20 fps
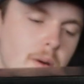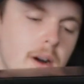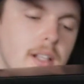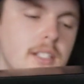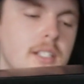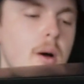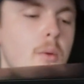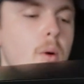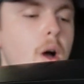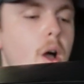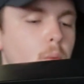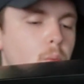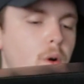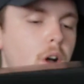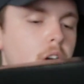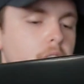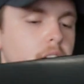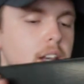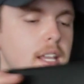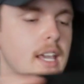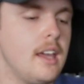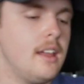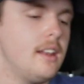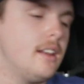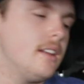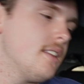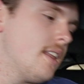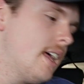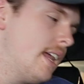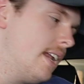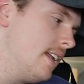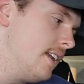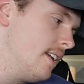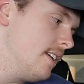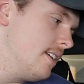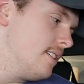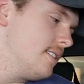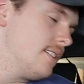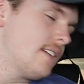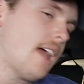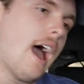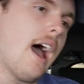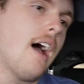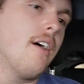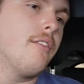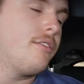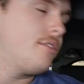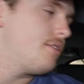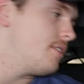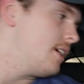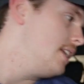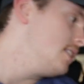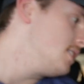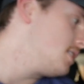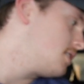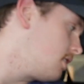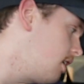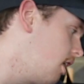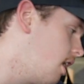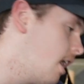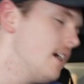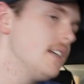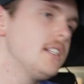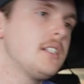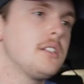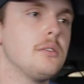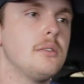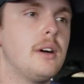ones I were gonna get, they didn't have in size or